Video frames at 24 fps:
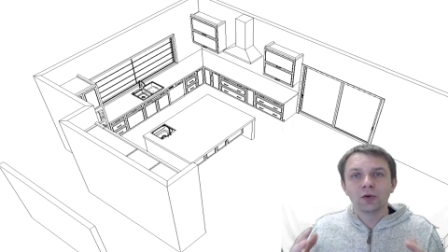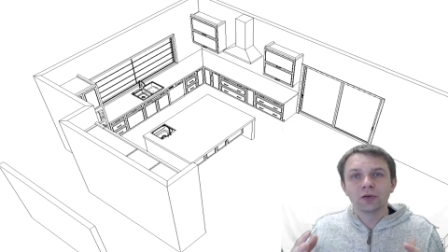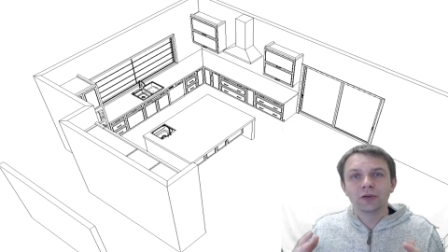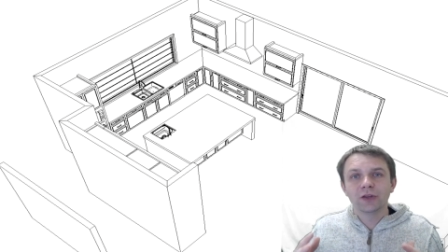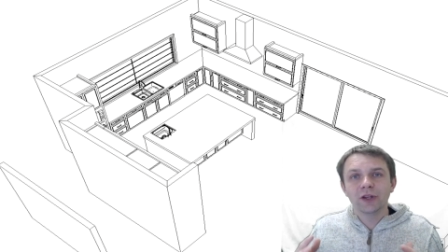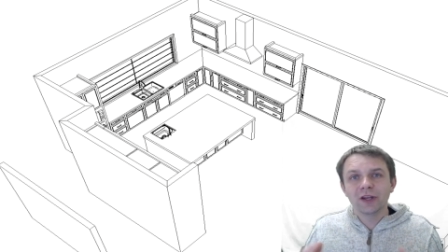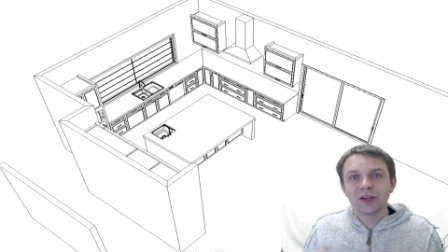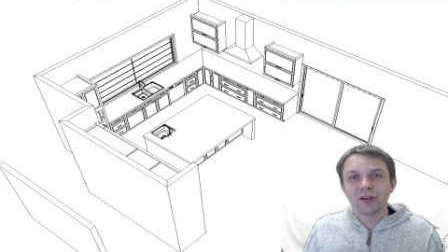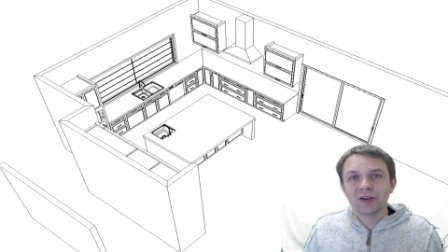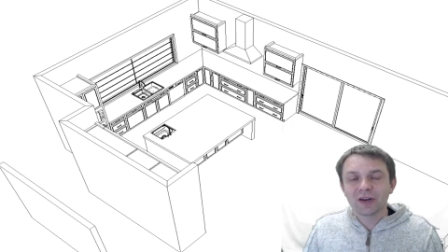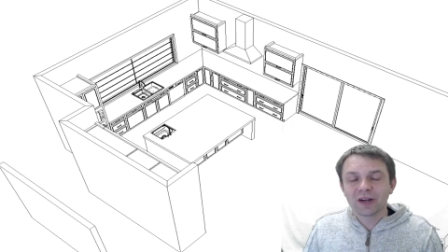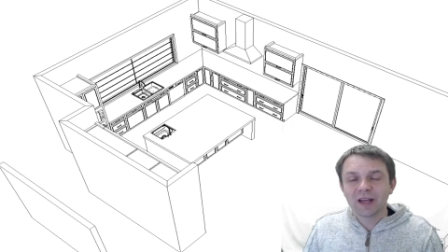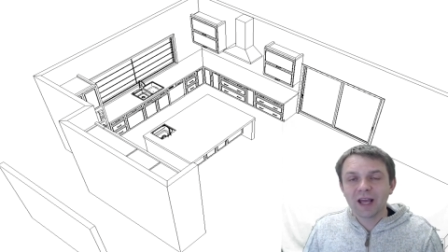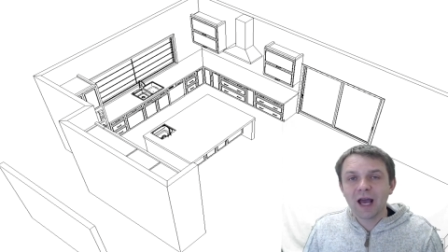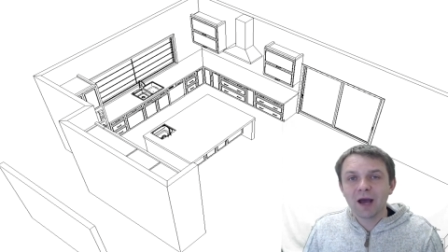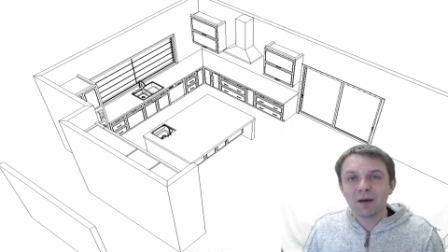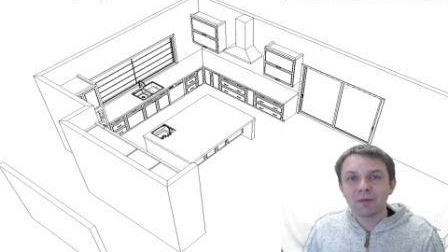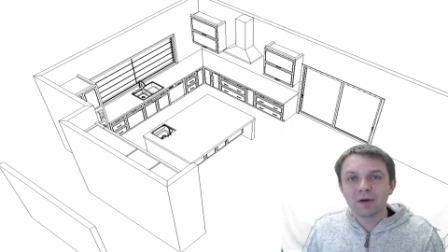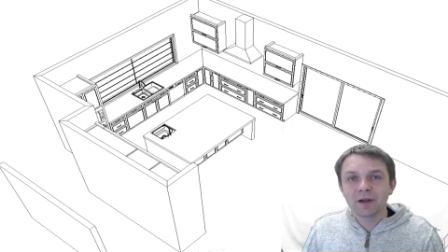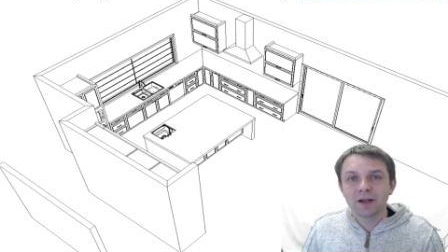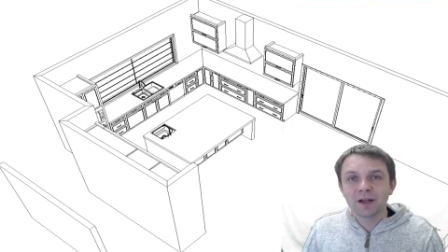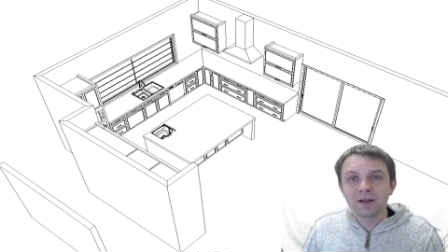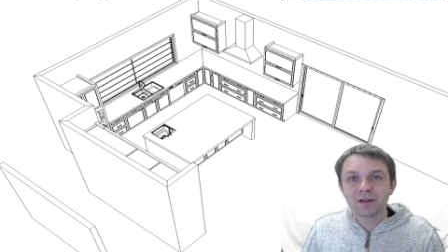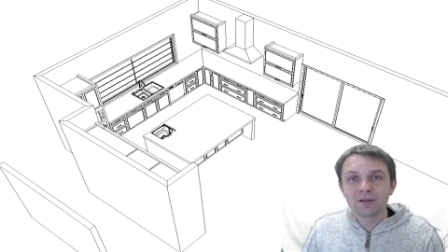take your
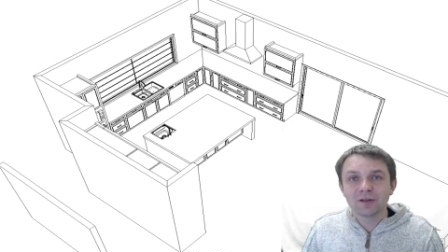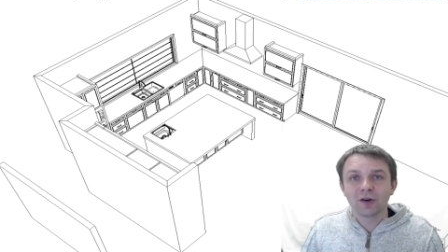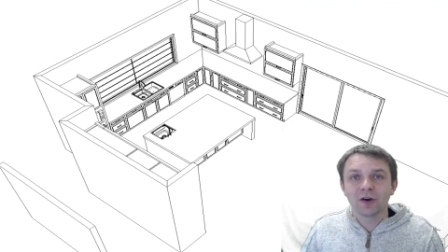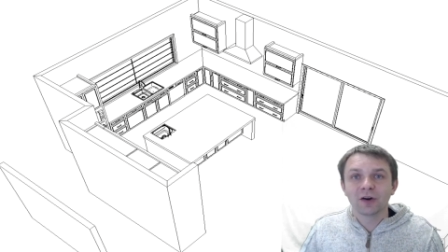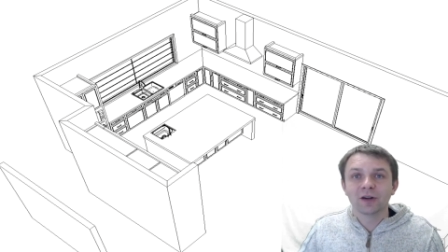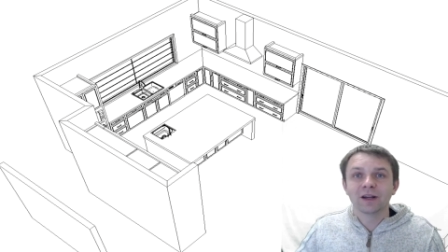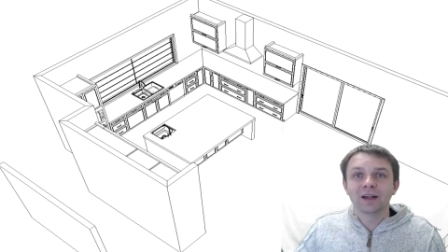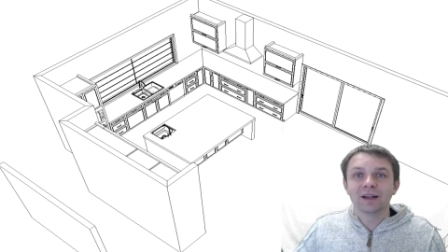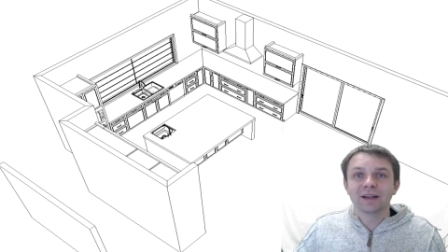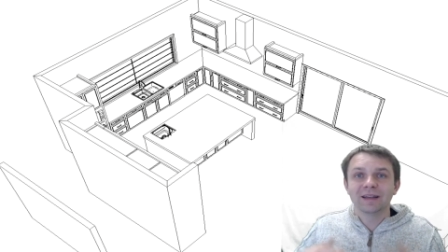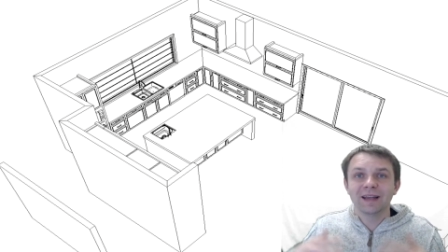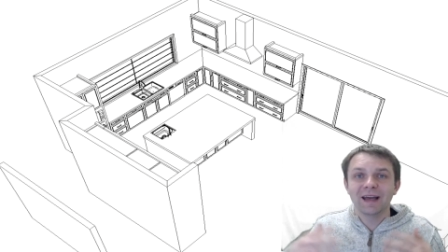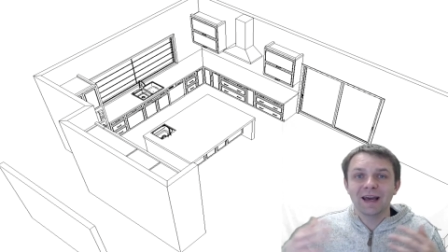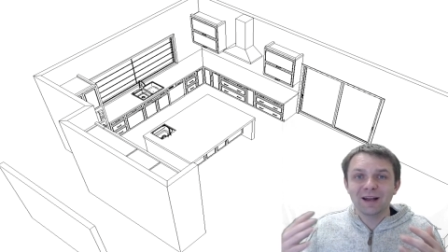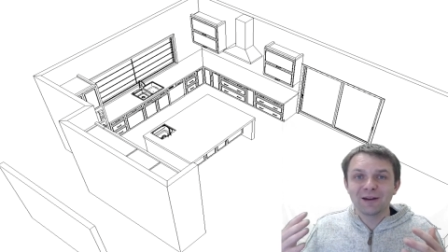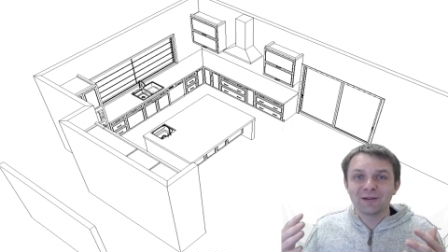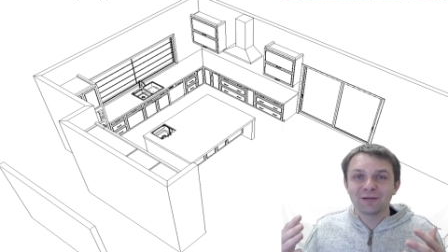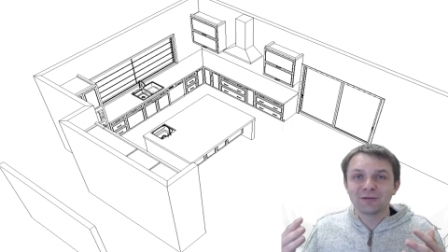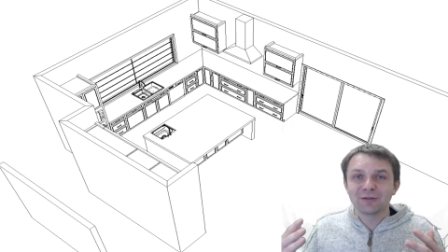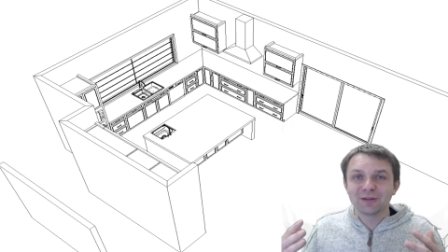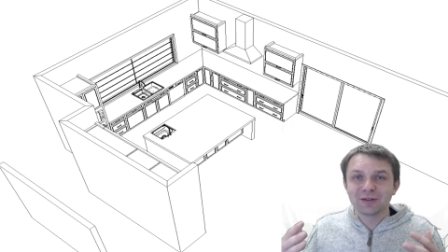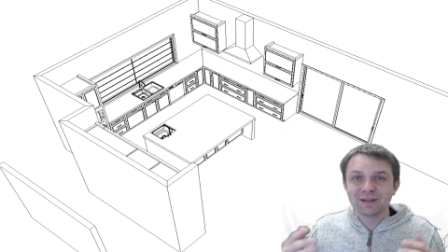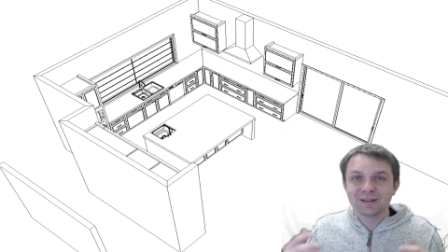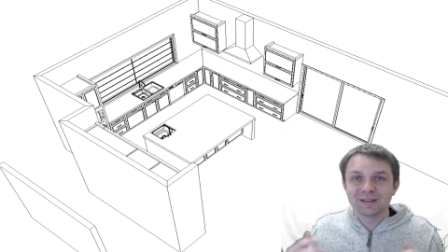cabinets on a
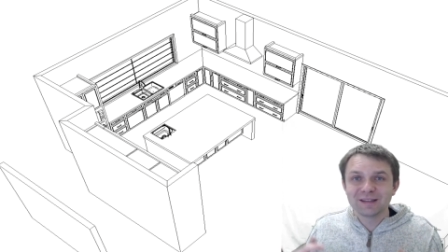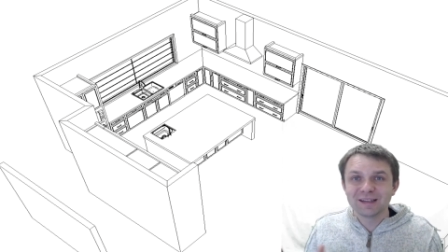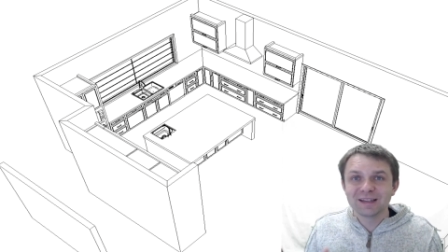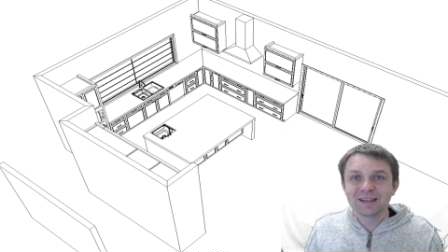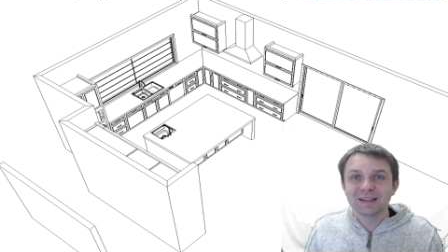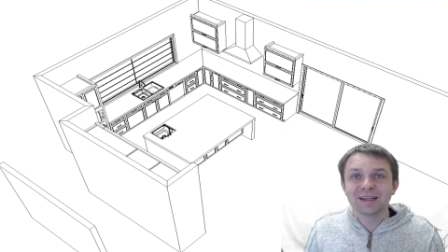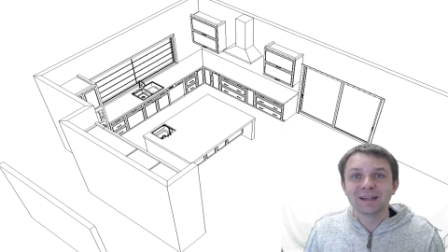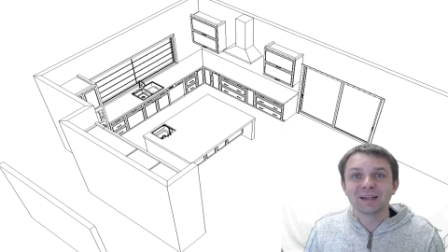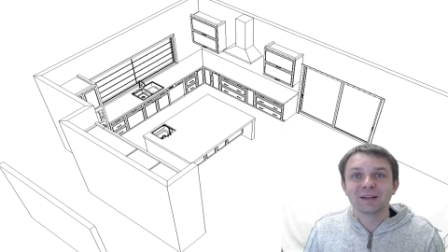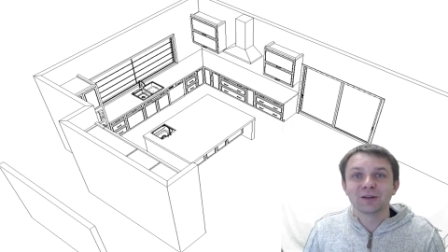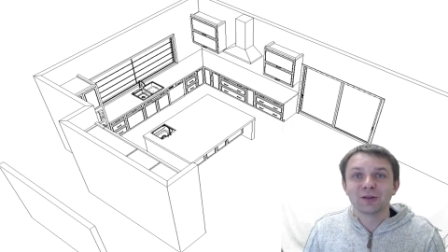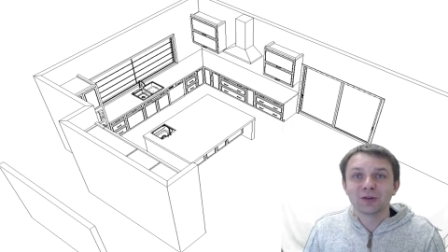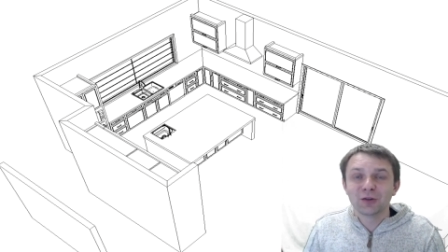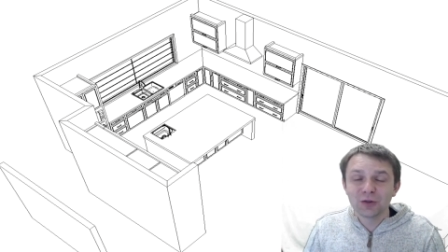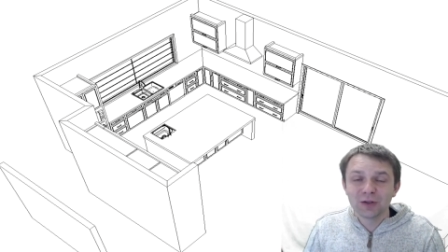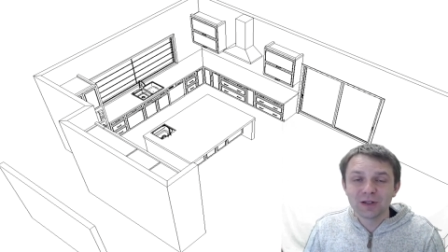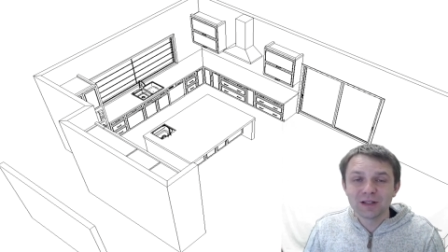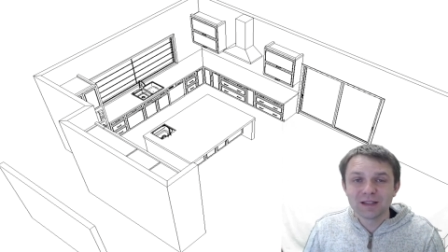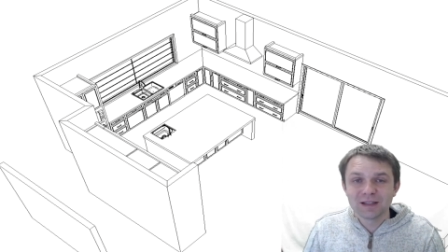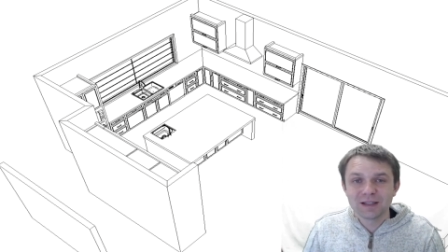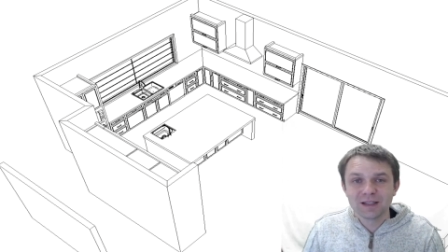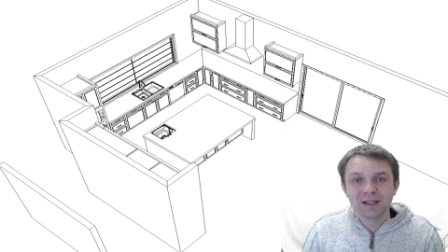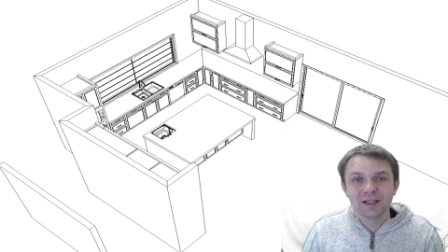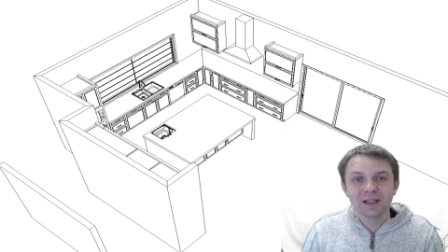10-foot ceiling to
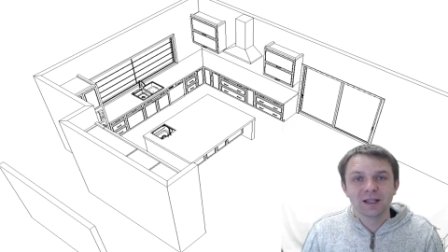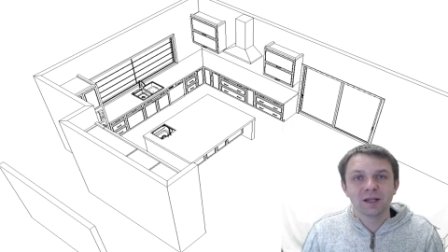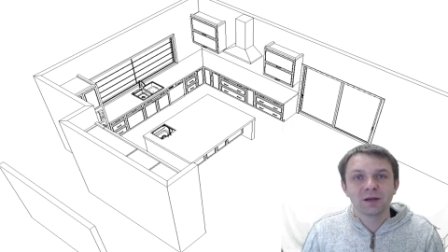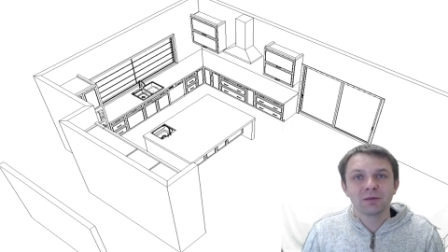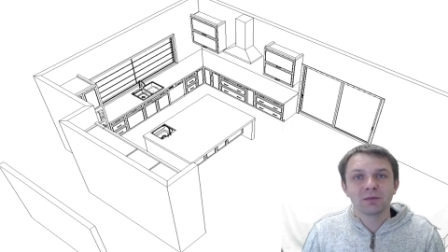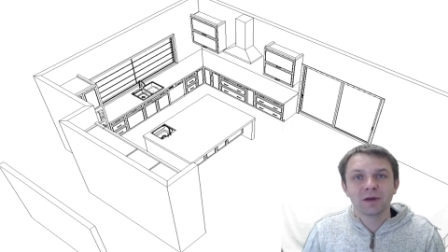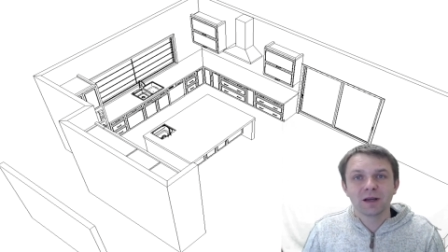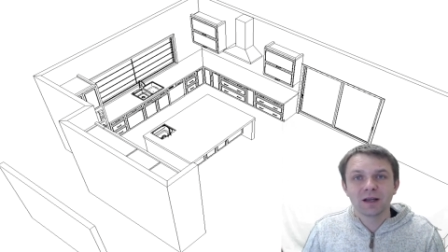the ceiling,